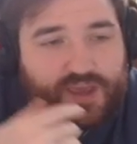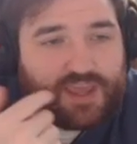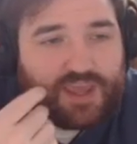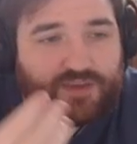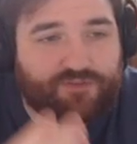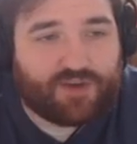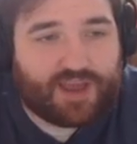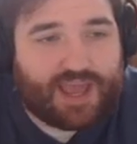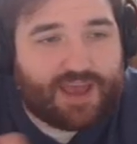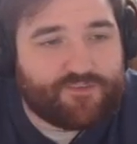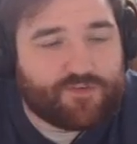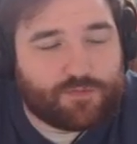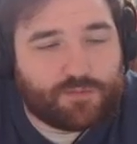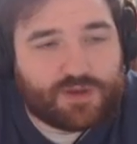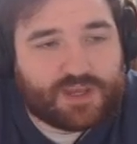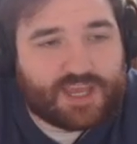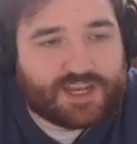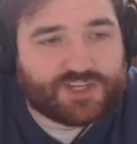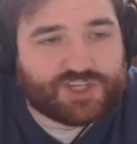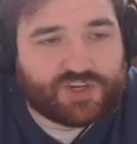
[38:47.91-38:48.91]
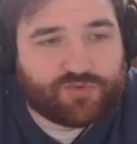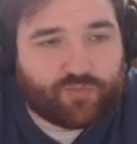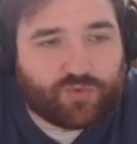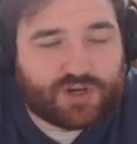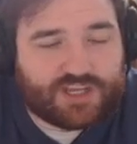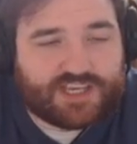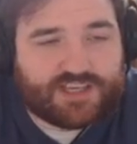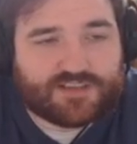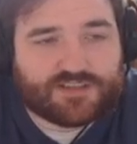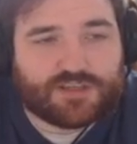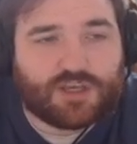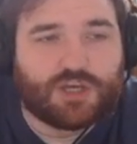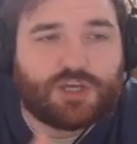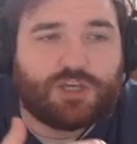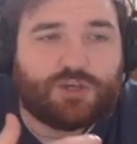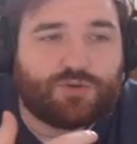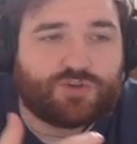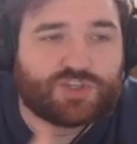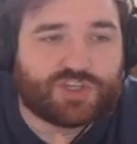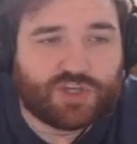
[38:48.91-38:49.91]
If I have a Megensham release,
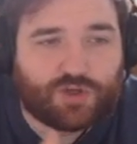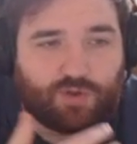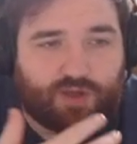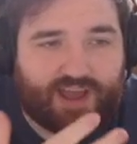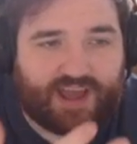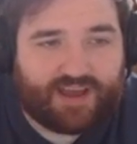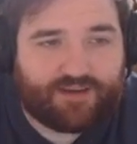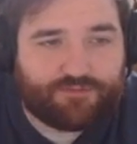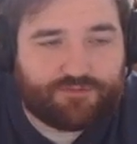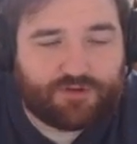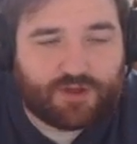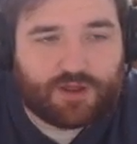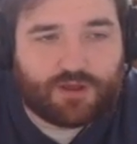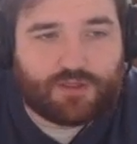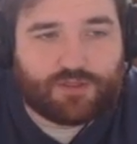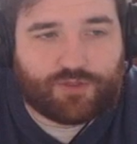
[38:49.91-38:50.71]
you still have